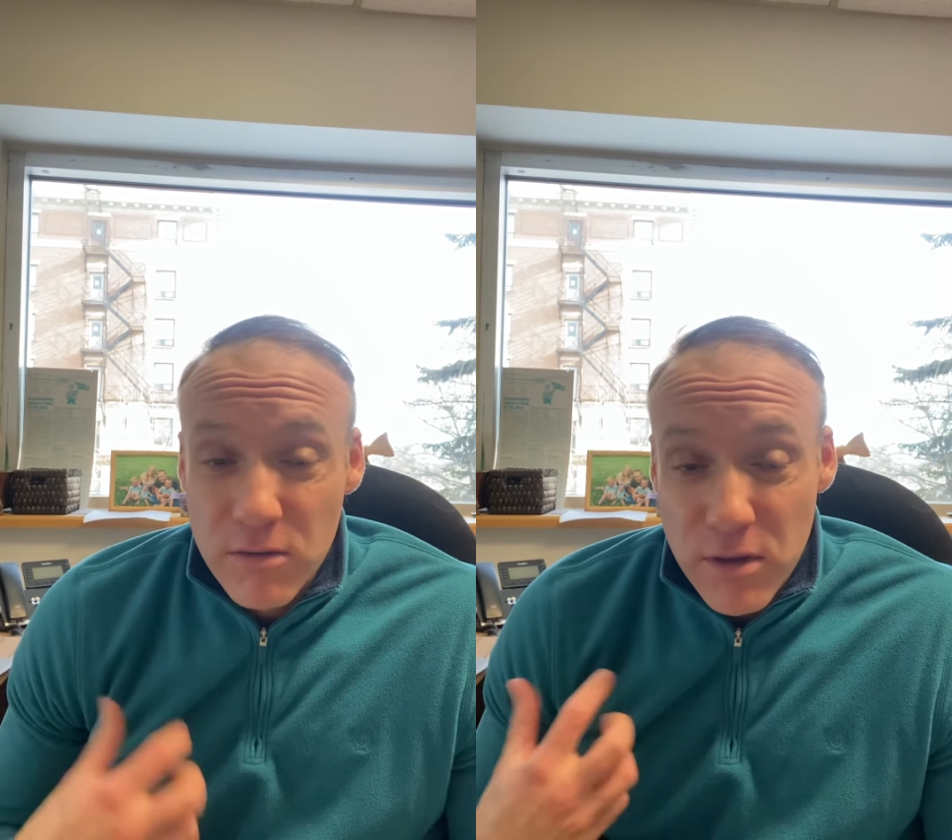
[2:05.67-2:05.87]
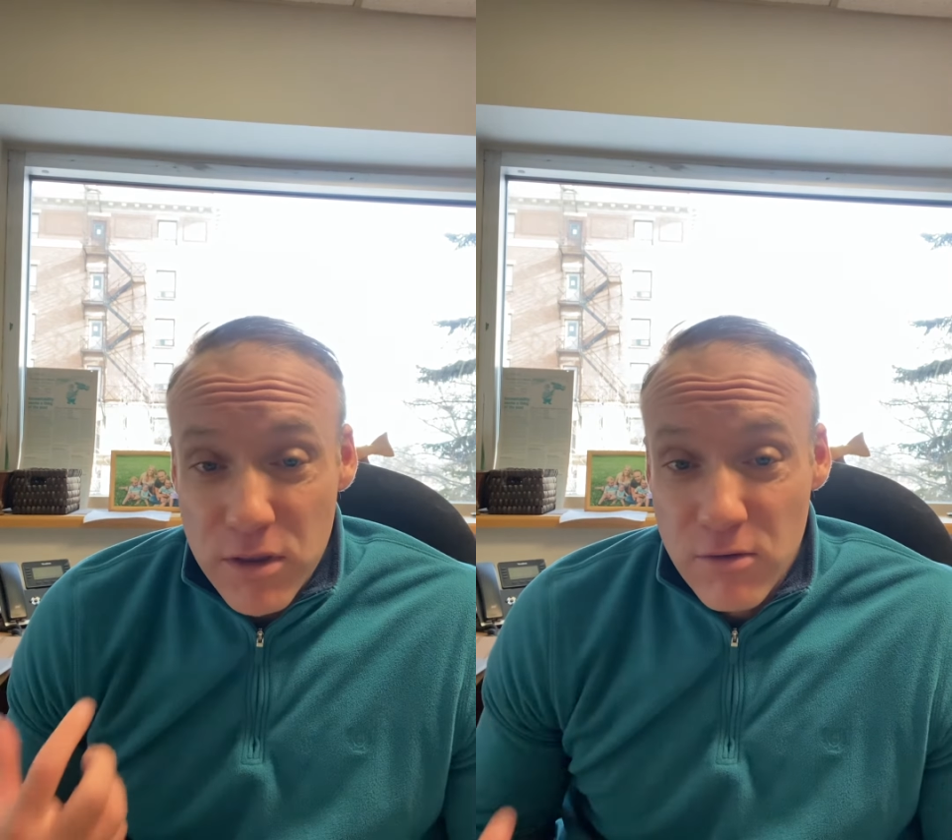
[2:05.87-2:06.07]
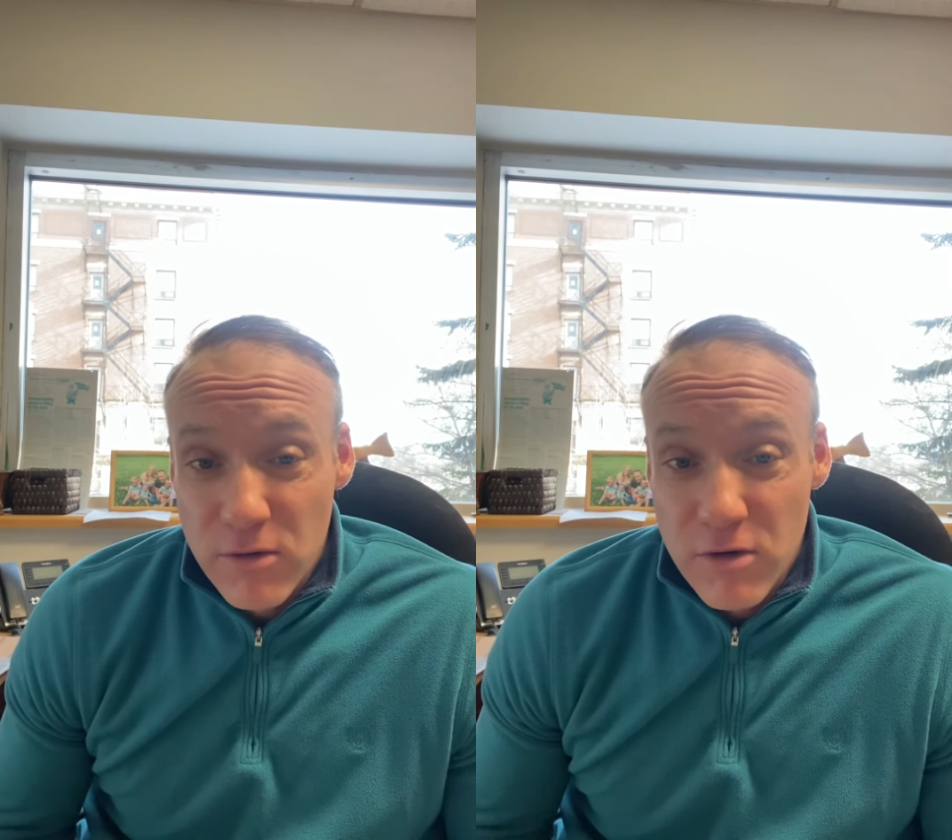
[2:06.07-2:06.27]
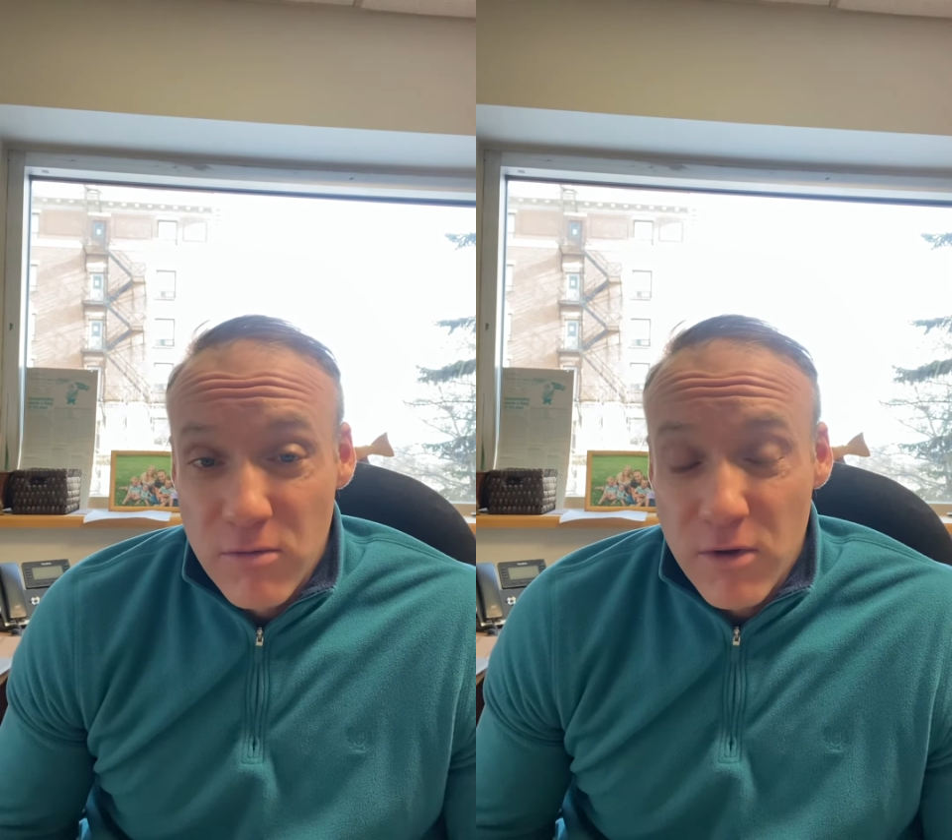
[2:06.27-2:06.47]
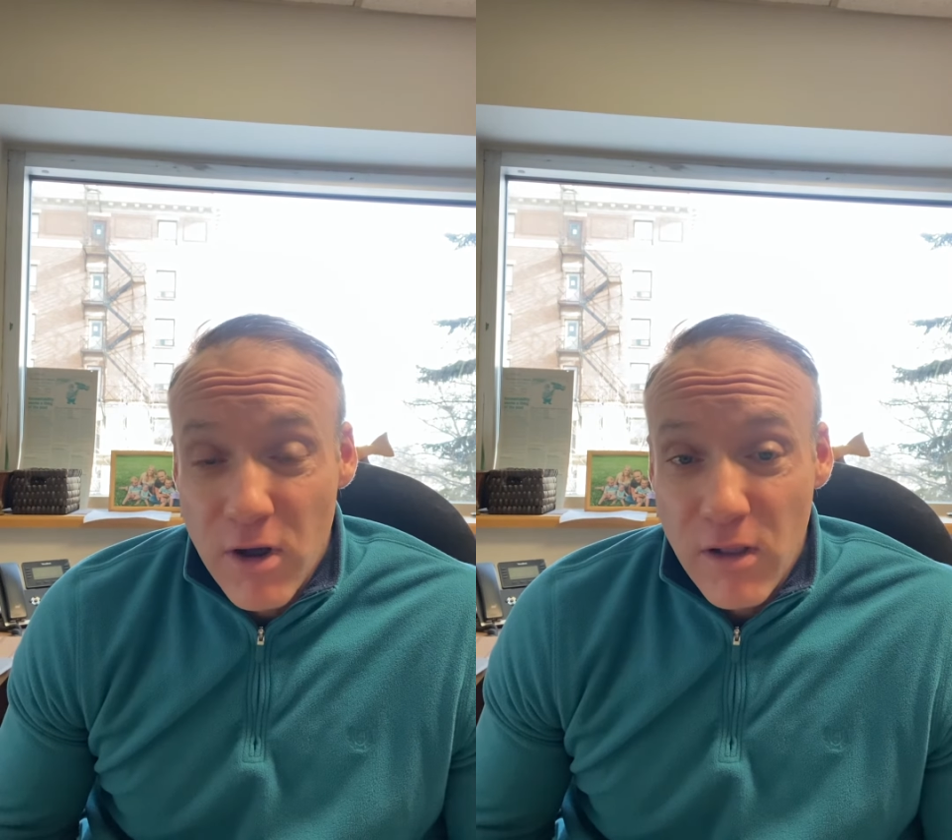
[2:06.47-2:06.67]
The sooner you
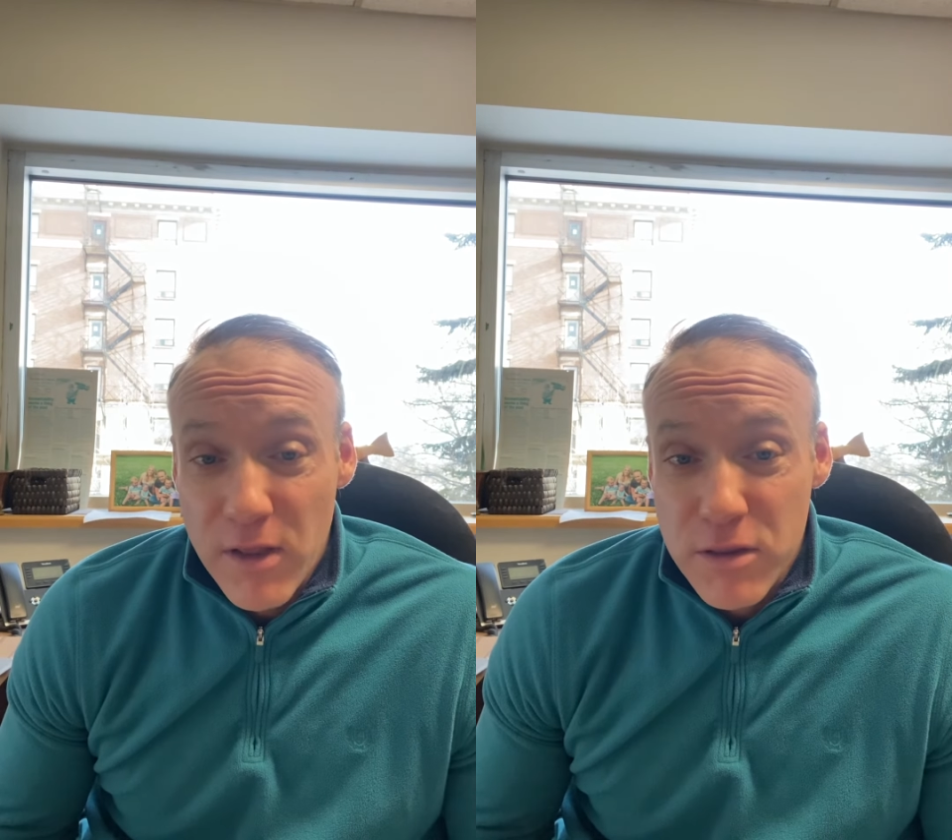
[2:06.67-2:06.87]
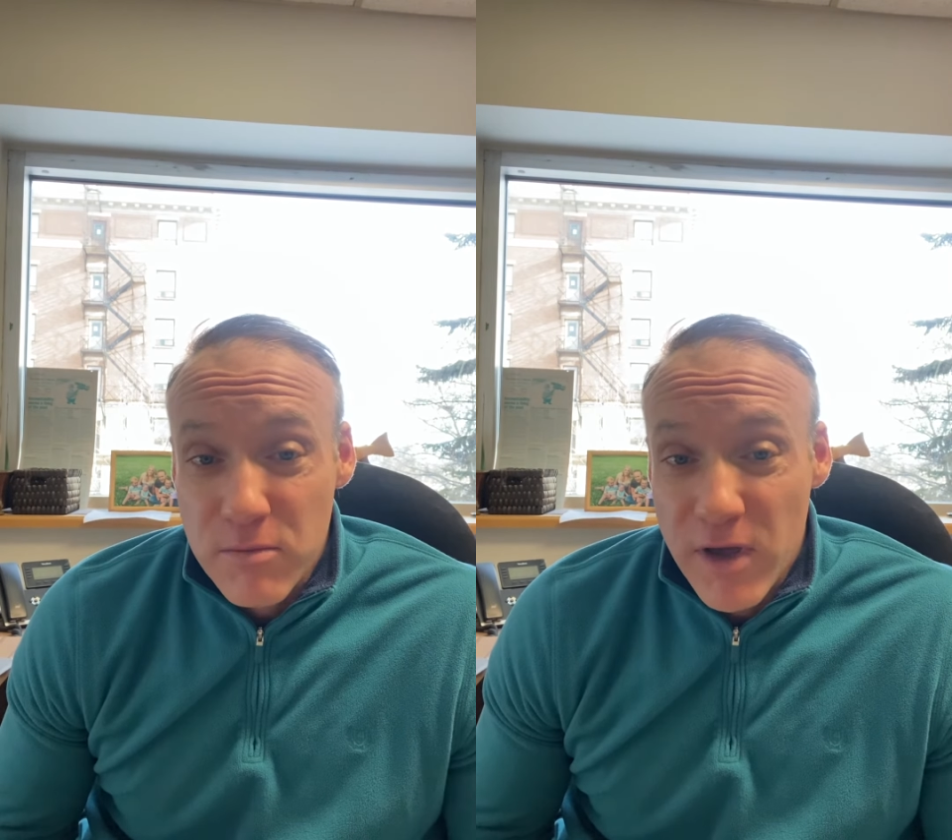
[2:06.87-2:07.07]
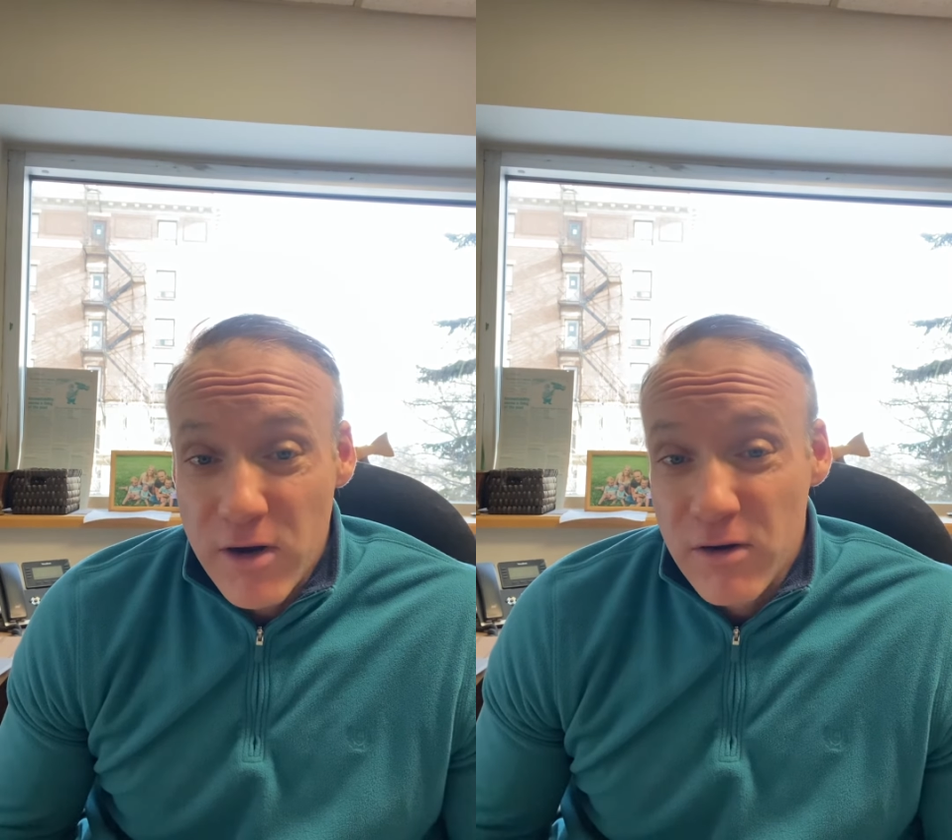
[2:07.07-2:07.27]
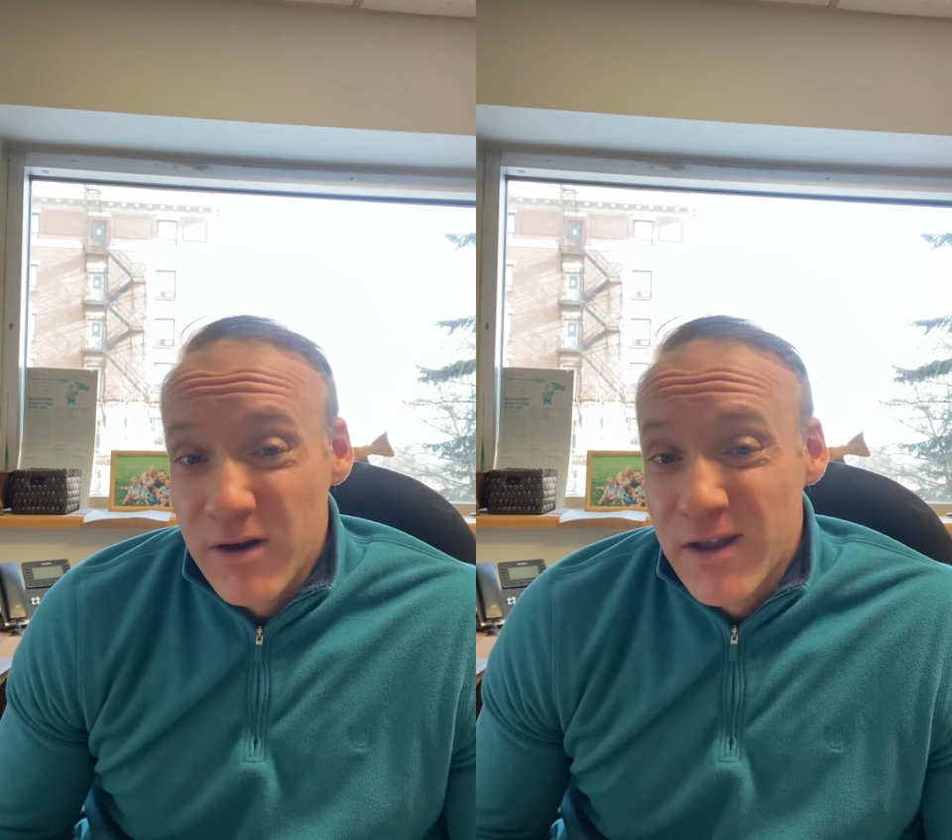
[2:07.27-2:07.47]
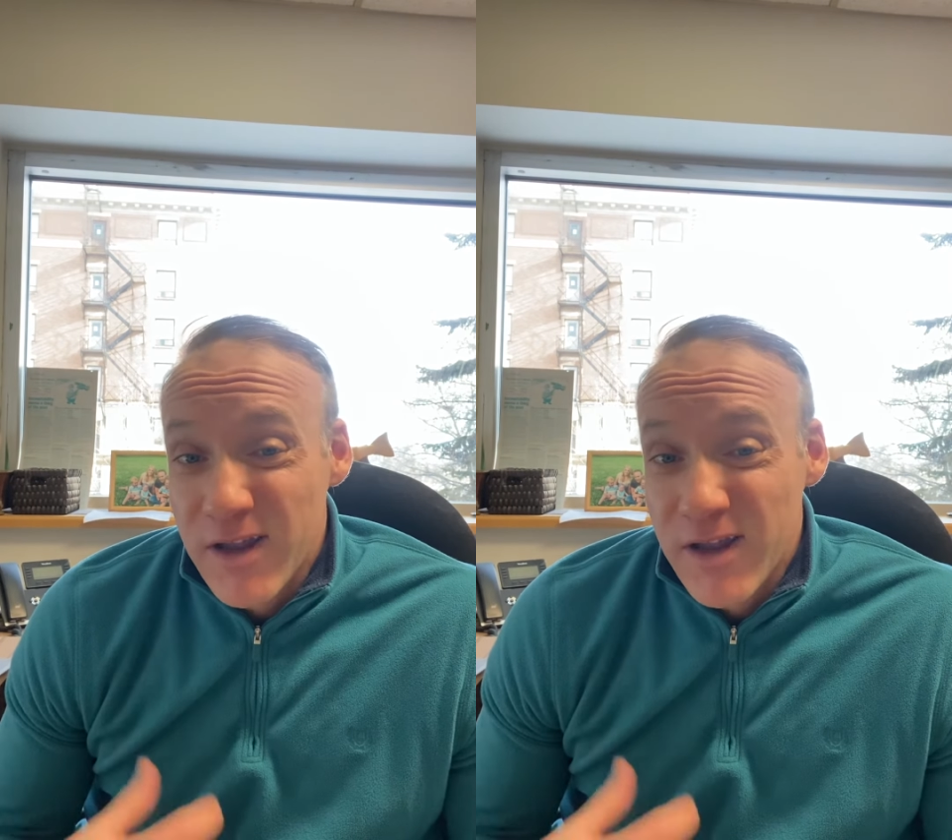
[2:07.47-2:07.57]
call us, the better.